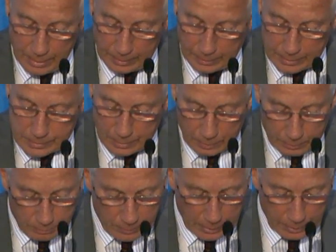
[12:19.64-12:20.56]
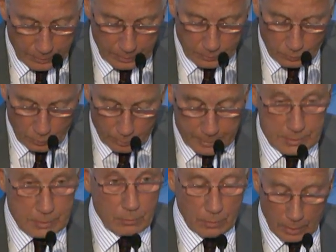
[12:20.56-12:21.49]
does not mean that Europe is
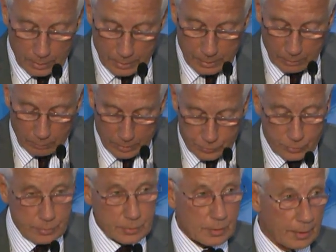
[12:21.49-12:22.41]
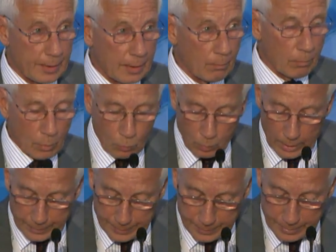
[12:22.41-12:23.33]
no longer Russia's
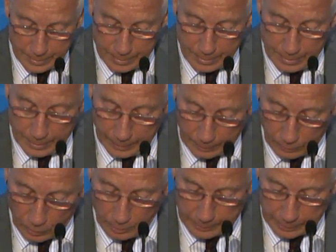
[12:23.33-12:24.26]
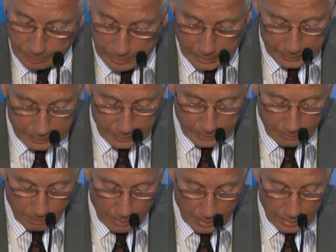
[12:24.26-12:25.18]
#1 economic partner.
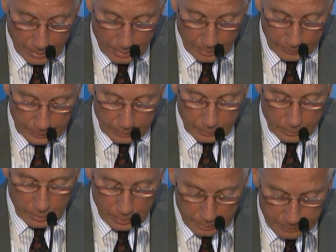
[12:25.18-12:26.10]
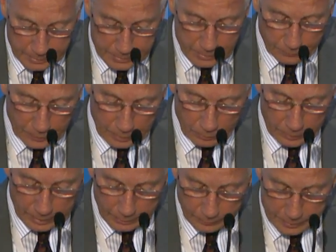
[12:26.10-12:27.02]
The economies of the EU
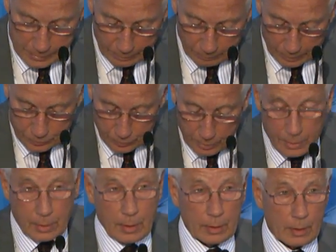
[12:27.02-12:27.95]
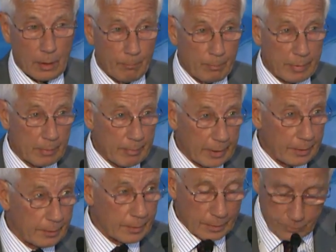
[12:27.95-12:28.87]
countries and Russia
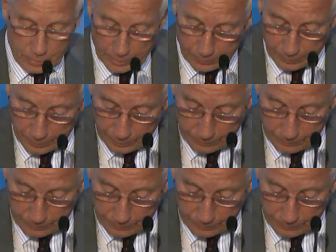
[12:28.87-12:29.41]
complement each other.